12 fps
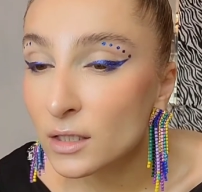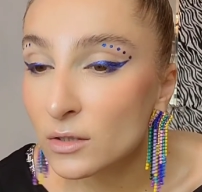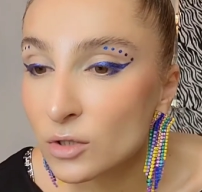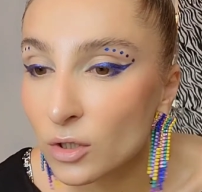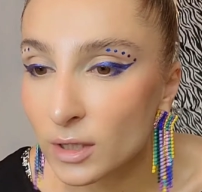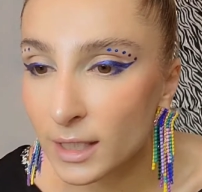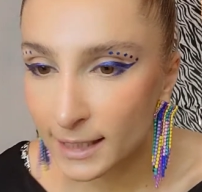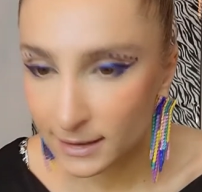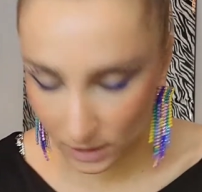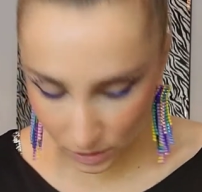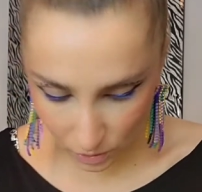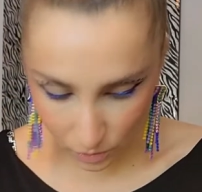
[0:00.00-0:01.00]
So
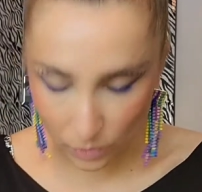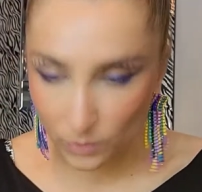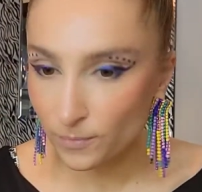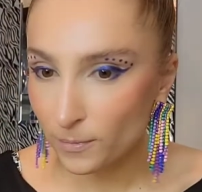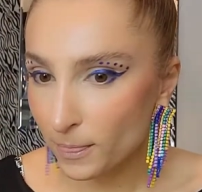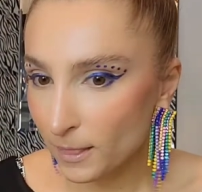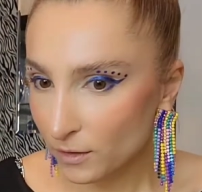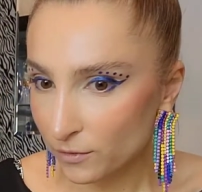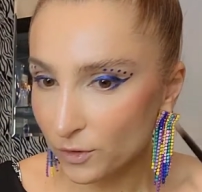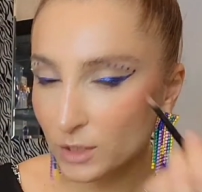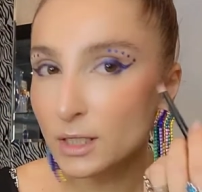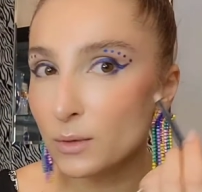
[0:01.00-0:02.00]
let's do,
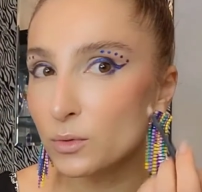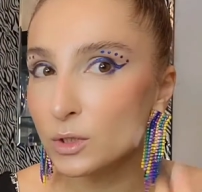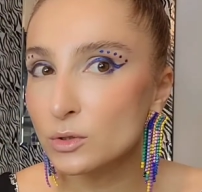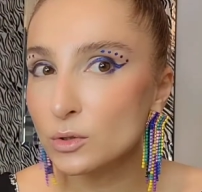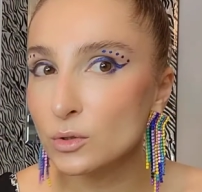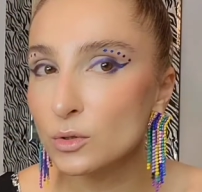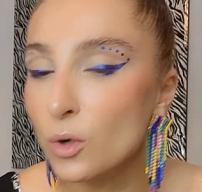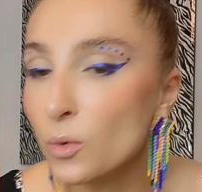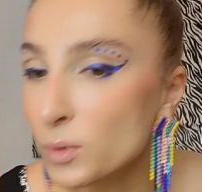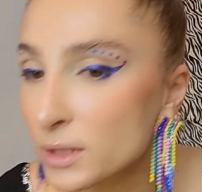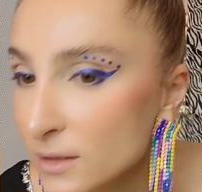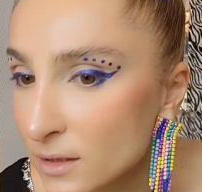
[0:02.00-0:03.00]
first I want to go
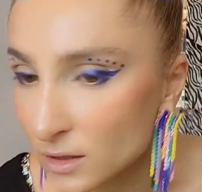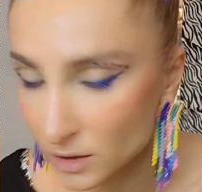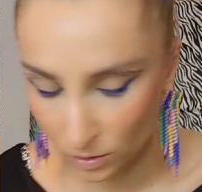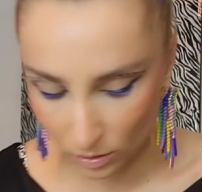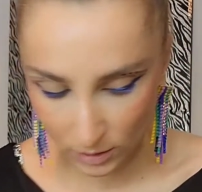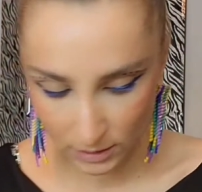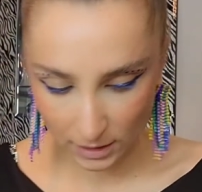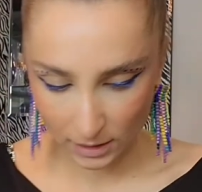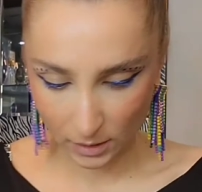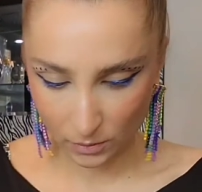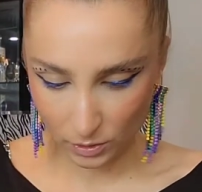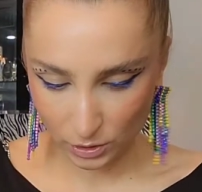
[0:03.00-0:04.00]
with these dots,
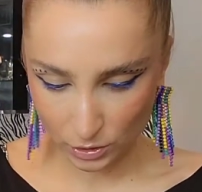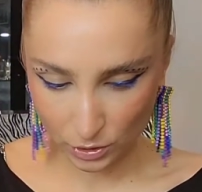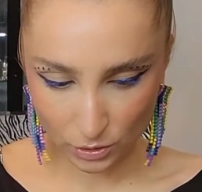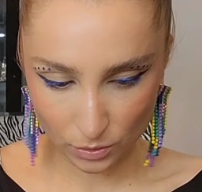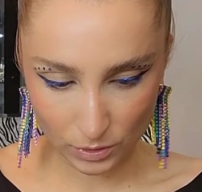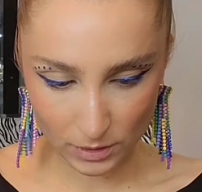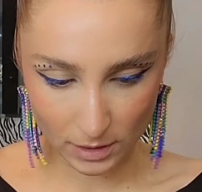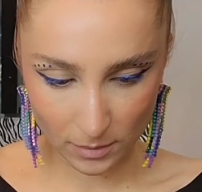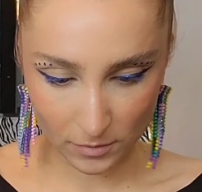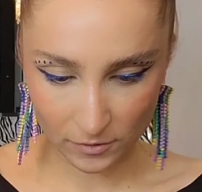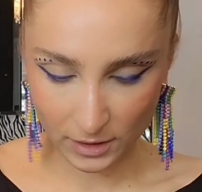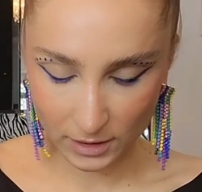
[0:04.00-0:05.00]
and I want to use
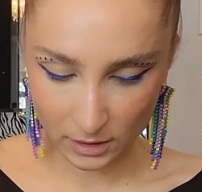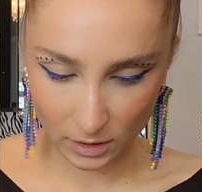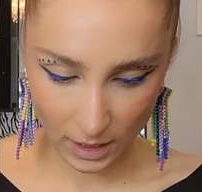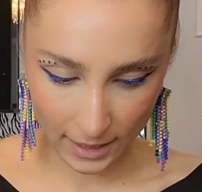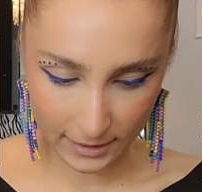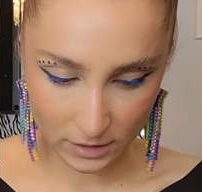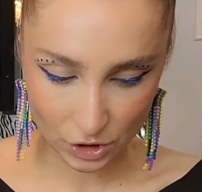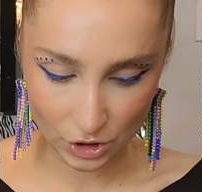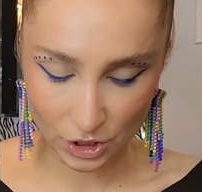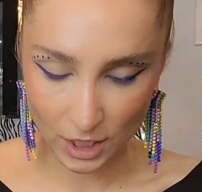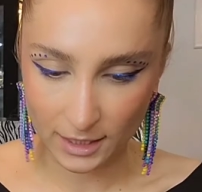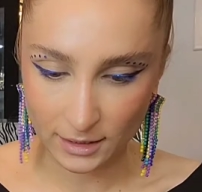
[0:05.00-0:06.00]
some very light
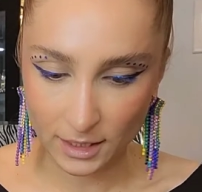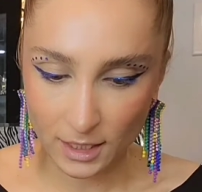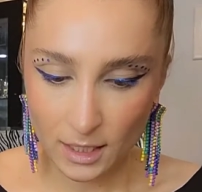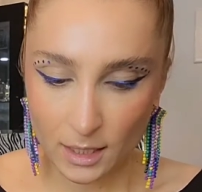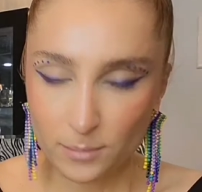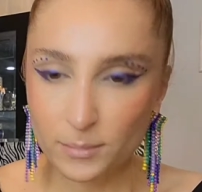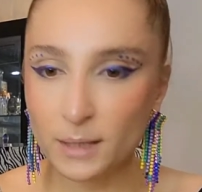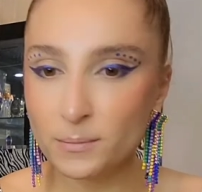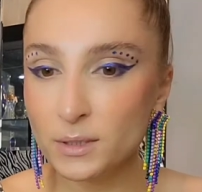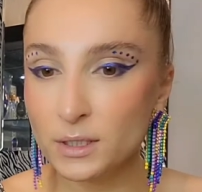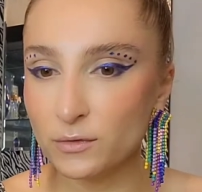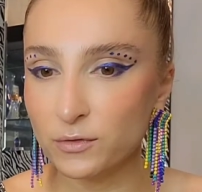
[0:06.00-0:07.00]
shade,
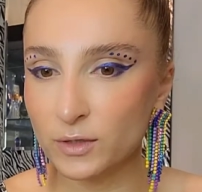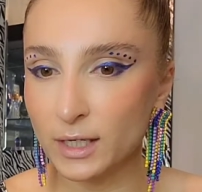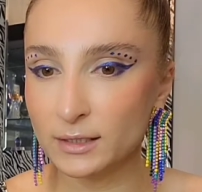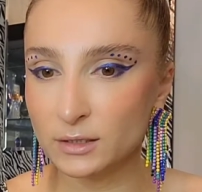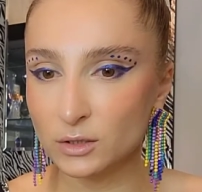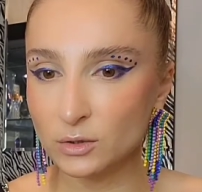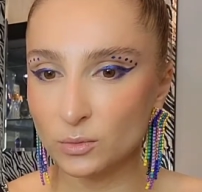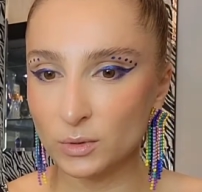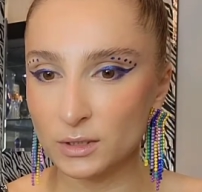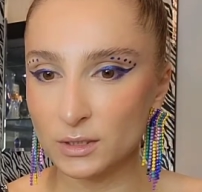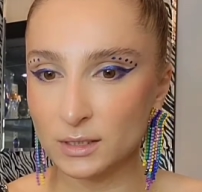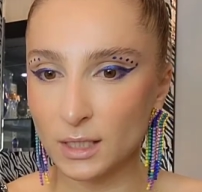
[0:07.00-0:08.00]
maybe reflected
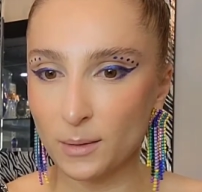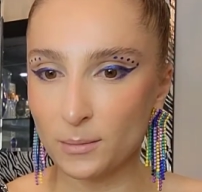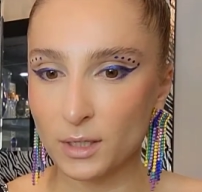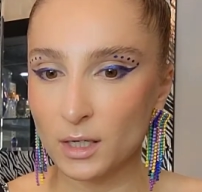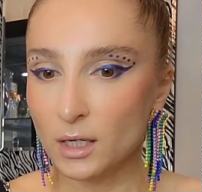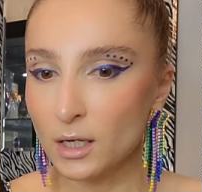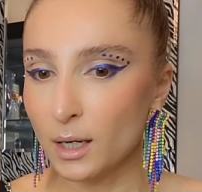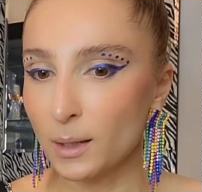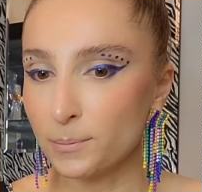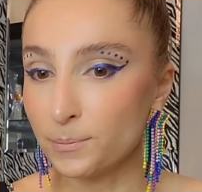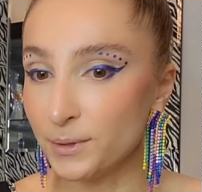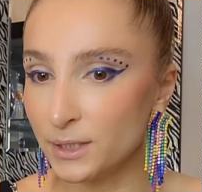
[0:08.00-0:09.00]
with some
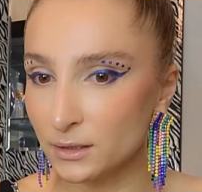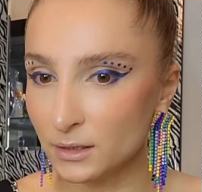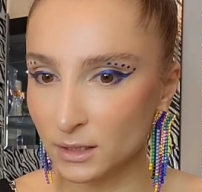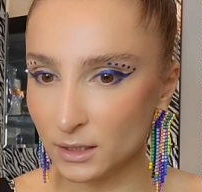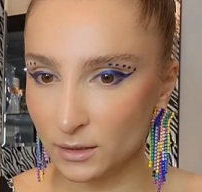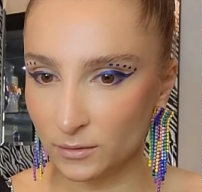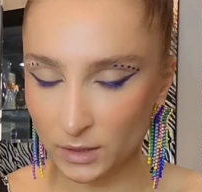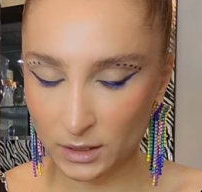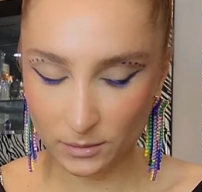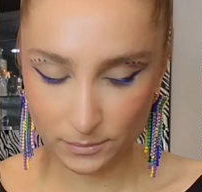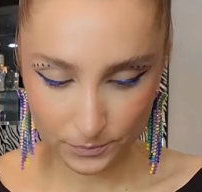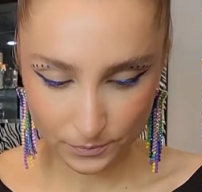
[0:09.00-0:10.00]
pink
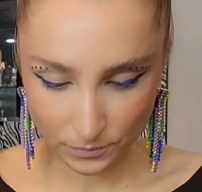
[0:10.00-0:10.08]
even.